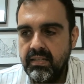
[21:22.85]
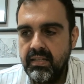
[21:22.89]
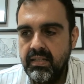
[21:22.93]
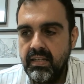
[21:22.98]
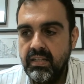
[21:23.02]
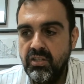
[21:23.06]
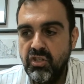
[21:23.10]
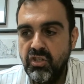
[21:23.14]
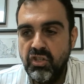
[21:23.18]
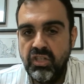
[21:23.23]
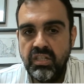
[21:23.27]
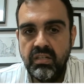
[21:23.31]
is
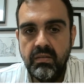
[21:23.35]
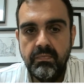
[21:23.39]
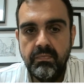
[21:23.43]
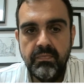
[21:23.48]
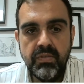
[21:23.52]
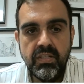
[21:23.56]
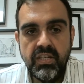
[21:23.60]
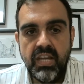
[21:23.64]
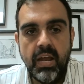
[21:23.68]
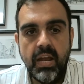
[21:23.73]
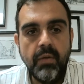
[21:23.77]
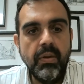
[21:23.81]
sh
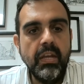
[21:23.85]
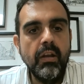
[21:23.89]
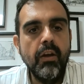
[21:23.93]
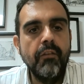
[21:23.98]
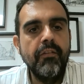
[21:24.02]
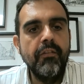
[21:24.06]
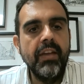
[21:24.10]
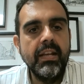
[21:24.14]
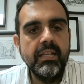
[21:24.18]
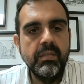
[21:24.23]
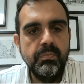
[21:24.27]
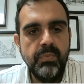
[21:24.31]
sharing of
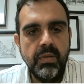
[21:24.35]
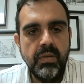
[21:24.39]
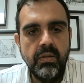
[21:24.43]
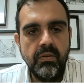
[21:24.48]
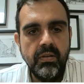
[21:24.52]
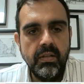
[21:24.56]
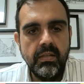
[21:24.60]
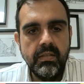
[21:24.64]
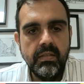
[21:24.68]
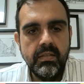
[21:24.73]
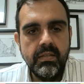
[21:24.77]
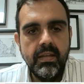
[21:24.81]

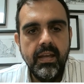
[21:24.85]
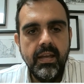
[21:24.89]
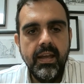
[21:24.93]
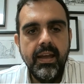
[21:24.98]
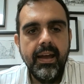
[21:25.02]
experience.